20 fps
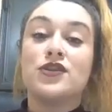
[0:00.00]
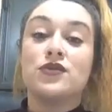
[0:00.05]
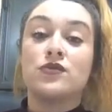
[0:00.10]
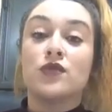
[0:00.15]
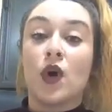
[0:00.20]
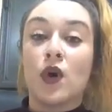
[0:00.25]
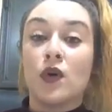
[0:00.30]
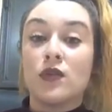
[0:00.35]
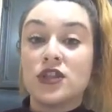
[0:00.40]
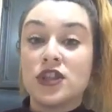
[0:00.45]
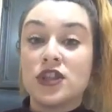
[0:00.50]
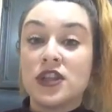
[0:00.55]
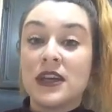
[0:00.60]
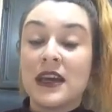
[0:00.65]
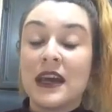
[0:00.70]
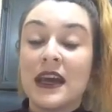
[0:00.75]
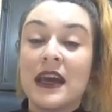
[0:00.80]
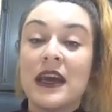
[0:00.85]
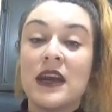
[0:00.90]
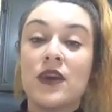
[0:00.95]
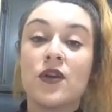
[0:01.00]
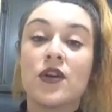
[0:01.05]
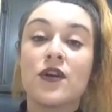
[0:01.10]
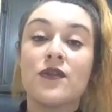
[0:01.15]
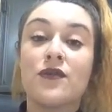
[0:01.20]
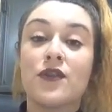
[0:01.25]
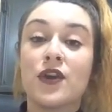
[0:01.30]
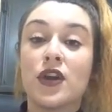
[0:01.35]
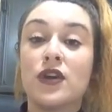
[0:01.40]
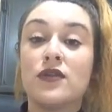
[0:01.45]
you coaching in order
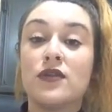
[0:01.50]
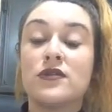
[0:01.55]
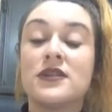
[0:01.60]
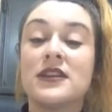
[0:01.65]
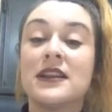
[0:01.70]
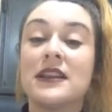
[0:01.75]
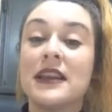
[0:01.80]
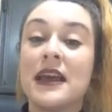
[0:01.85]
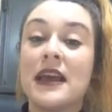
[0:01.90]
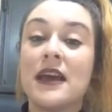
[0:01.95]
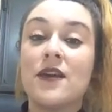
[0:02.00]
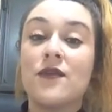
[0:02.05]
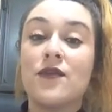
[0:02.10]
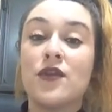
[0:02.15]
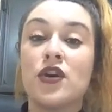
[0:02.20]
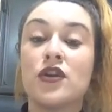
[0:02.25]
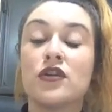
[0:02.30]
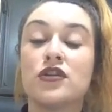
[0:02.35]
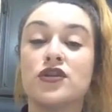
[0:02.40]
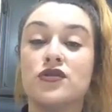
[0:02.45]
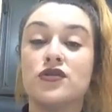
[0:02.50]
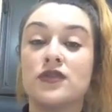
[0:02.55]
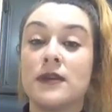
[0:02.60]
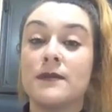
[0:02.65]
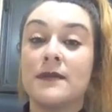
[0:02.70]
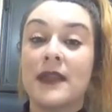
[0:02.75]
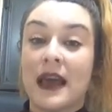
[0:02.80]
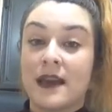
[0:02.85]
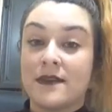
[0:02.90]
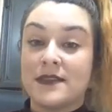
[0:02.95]
for you to live your dream
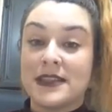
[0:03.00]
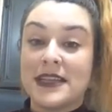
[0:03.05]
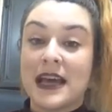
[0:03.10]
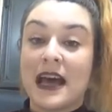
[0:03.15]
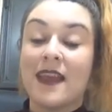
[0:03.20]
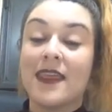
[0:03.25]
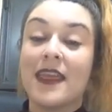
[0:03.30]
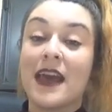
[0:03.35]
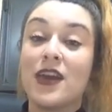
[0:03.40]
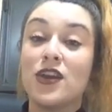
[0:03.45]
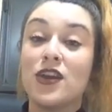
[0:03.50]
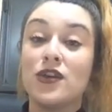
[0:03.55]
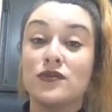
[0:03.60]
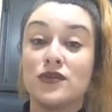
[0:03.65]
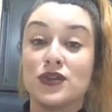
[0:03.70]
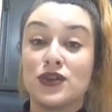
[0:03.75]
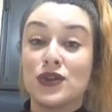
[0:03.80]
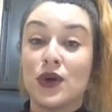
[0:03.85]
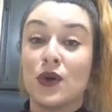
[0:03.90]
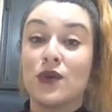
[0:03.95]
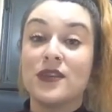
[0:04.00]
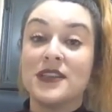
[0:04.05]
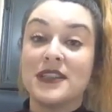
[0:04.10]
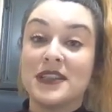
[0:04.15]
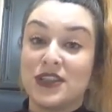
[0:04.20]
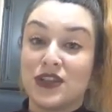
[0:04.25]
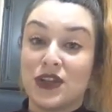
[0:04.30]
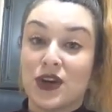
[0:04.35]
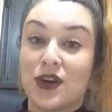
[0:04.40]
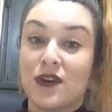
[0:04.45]
lifestyle that you so
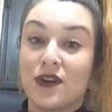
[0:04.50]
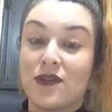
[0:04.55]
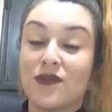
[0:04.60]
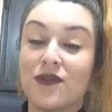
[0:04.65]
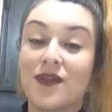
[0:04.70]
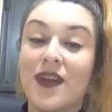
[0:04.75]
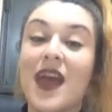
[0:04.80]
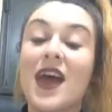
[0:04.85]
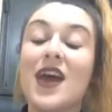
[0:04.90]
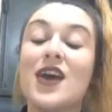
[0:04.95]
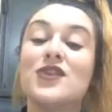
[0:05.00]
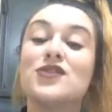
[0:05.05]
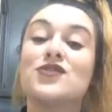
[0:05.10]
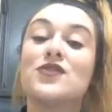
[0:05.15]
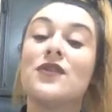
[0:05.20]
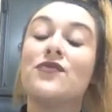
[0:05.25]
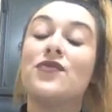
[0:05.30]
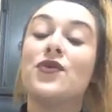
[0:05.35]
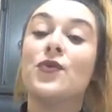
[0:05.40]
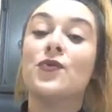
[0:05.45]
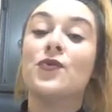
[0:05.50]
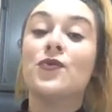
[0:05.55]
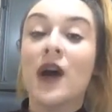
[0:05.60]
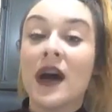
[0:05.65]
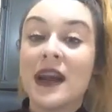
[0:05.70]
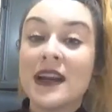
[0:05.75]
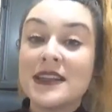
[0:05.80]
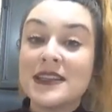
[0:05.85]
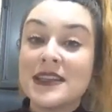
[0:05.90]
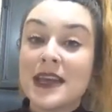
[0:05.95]
deserve. So if you want
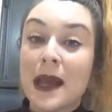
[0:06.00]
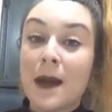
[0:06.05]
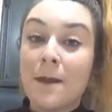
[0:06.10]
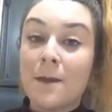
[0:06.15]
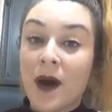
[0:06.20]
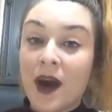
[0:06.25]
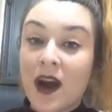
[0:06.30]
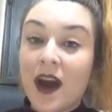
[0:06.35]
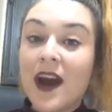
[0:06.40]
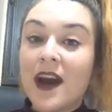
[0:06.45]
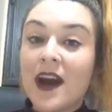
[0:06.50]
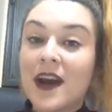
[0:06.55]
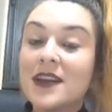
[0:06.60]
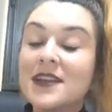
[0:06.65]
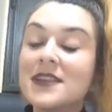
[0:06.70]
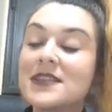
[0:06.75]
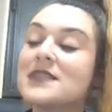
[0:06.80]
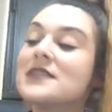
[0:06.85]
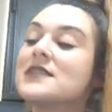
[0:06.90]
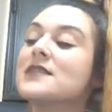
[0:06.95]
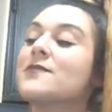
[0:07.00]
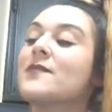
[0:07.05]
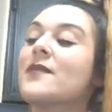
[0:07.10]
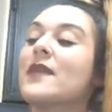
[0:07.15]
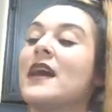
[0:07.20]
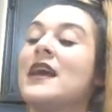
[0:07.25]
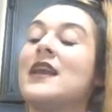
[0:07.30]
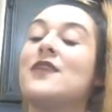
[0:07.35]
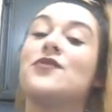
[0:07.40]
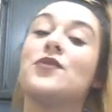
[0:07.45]
to take part,
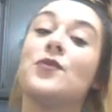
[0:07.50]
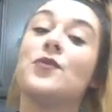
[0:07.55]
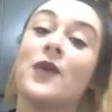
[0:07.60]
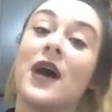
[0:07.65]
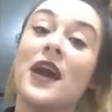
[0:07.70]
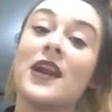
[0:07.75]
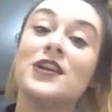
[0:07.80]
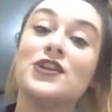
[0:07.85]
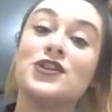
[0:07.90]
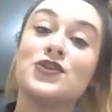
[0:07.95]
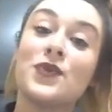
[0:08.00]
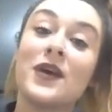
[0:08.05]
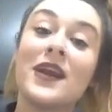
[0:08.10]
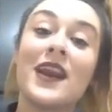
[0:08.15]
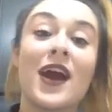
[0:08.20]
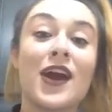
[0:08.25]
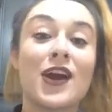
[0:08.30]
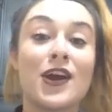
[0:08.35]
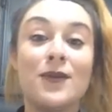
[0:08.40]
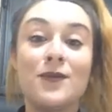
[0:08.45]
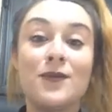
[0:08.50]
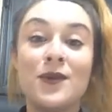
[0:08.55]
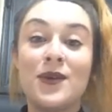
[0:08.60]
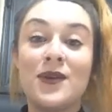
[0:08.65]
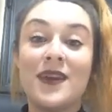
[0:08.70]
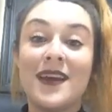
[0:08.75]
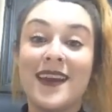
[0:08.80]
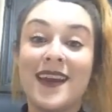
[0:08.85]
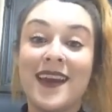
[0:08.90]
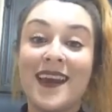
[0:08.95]
and if you want to join our
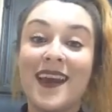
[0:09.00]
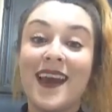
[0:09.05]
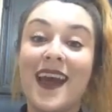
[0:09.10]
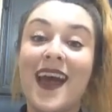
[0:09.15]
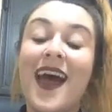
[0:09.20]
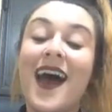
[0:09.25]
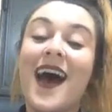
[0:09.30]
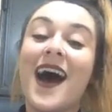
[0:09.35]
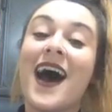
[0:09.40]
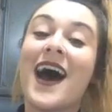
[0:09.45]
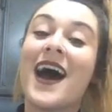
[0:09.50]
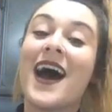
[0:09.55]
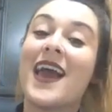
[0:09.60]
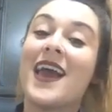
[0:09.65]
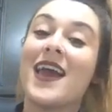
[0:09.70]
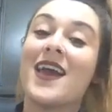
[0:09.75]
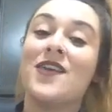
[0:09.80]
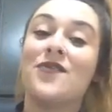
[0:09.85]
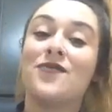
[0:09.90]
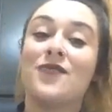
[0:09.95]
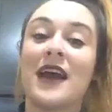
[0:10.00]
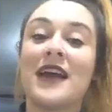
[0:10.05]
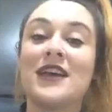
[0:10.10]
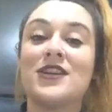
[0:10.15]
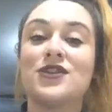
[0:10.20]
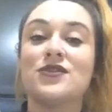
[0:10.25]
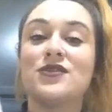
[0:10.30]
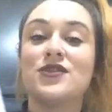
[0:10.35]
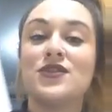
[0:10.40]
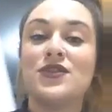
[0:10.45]
community, I invite
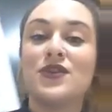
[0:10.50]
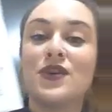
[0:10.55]
you to